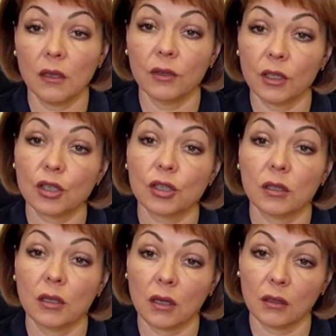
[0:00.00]
U
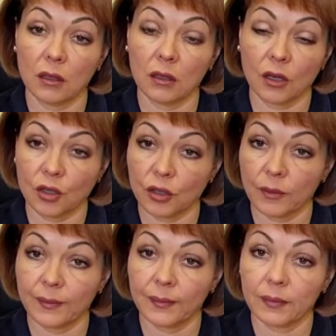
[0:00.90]
Ukrainian
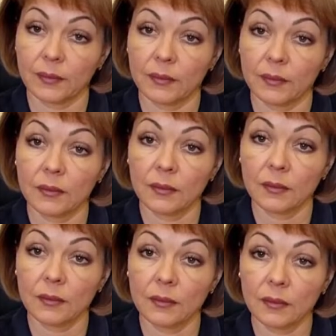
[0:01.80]
military and
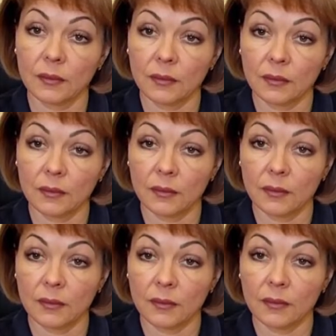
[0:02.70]
political
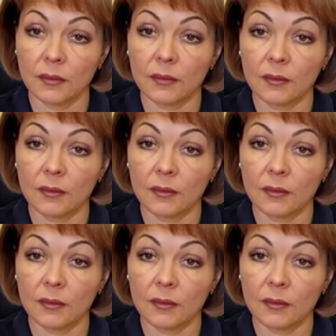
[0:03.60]
leaders will